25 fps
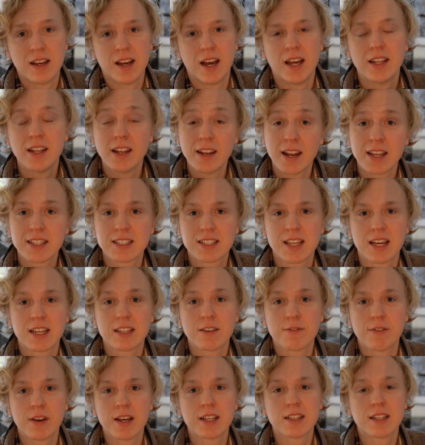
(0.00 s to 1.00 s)
And the next text
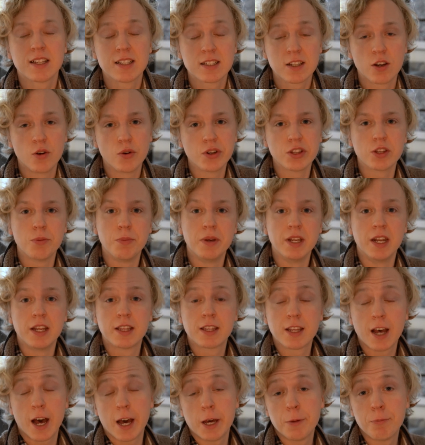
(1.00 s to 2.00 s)
effect is going to be the
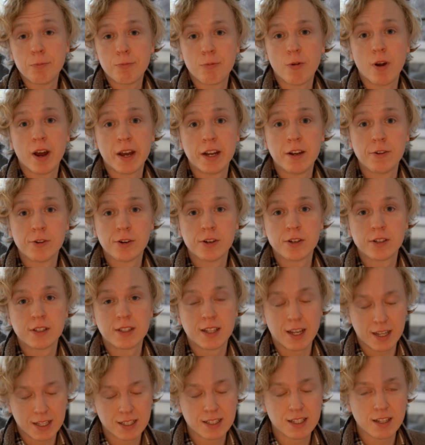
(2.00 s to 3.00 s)
typewriter
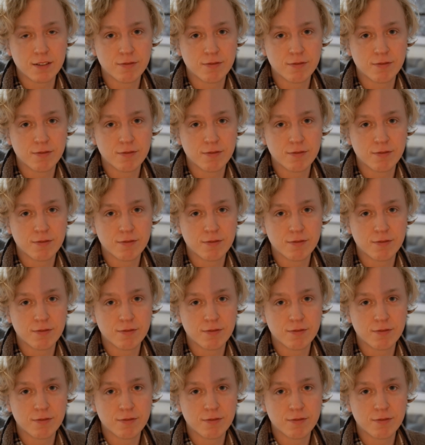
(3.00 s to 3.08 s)
text